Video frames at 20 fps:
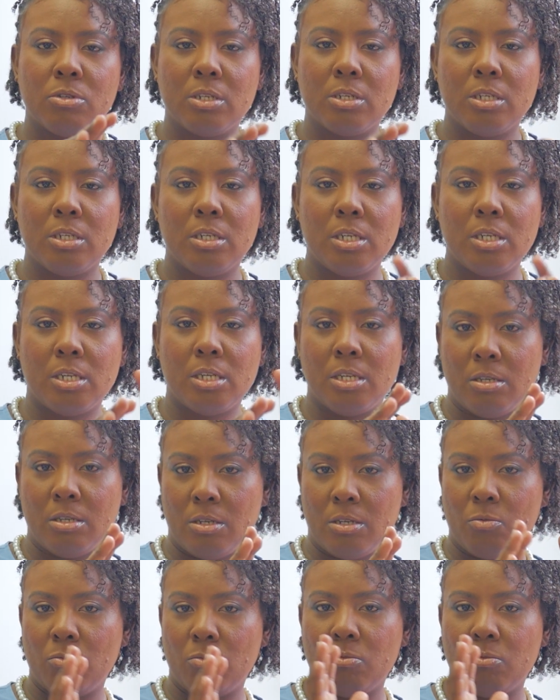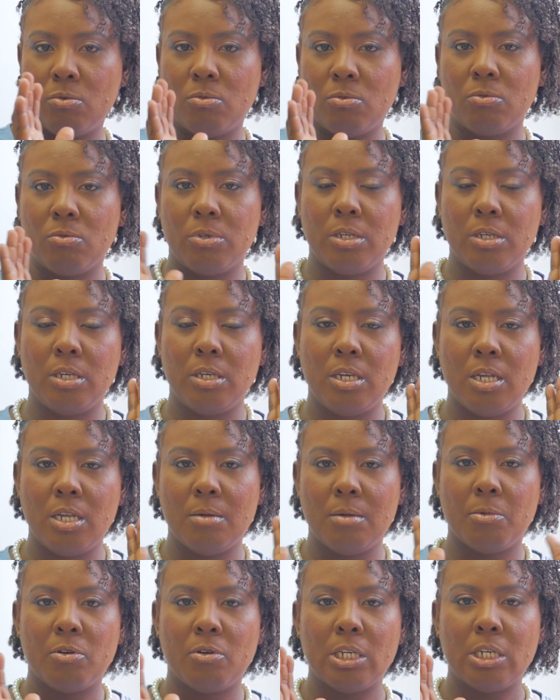the wound, the
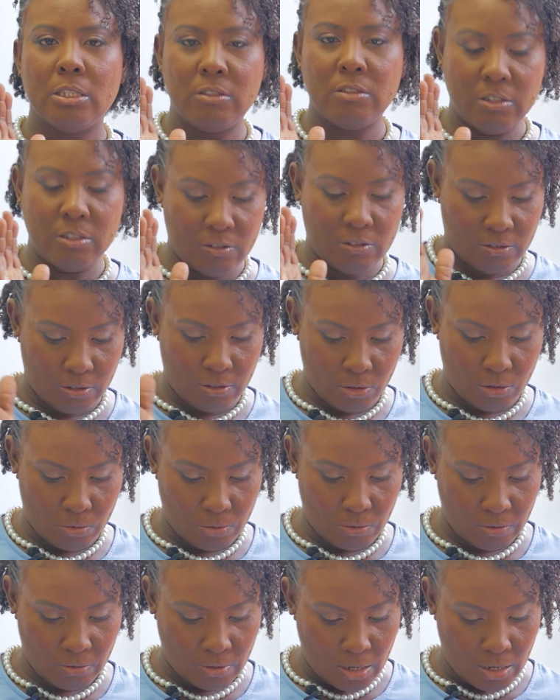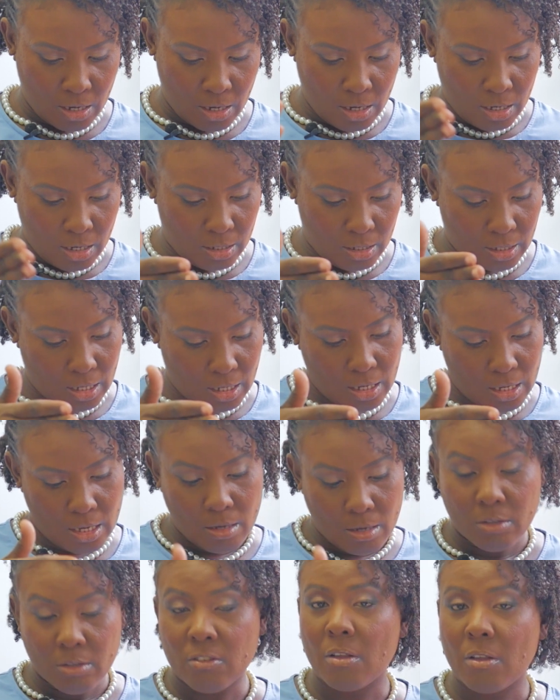neighboring tissues,
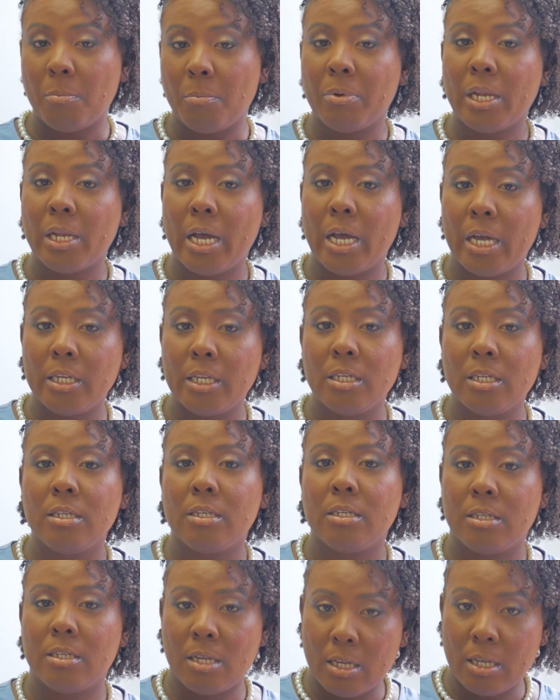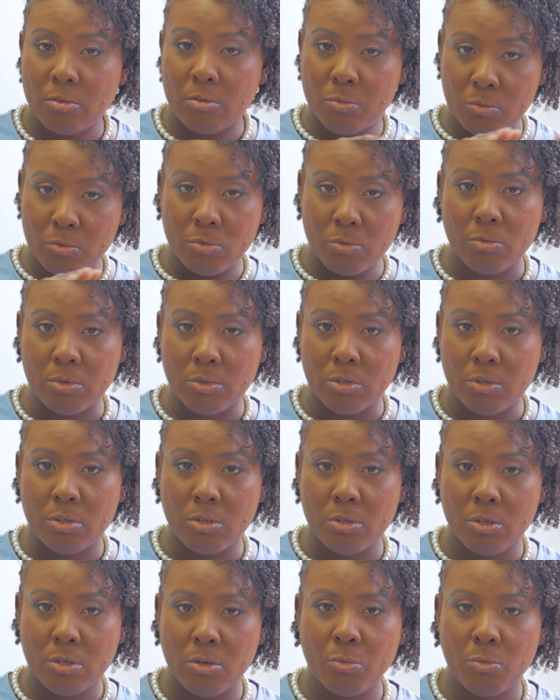they supply that wound
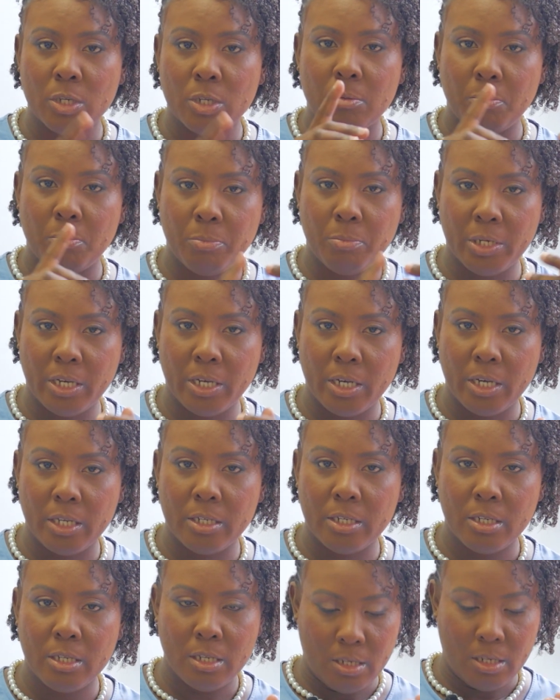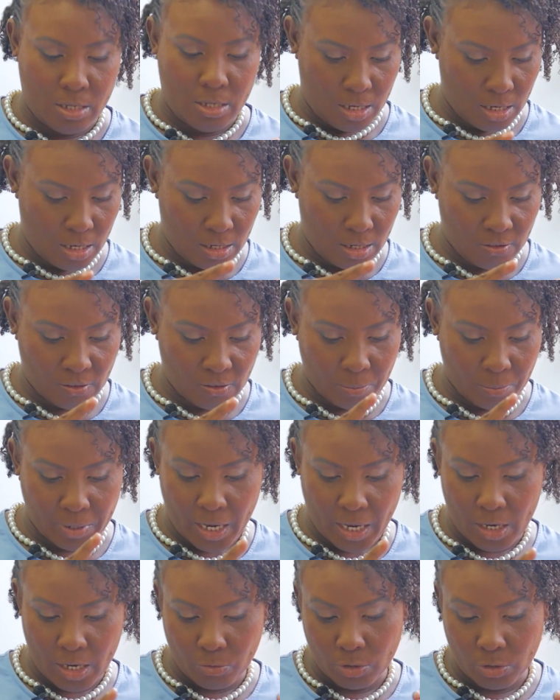with blood, they supply it with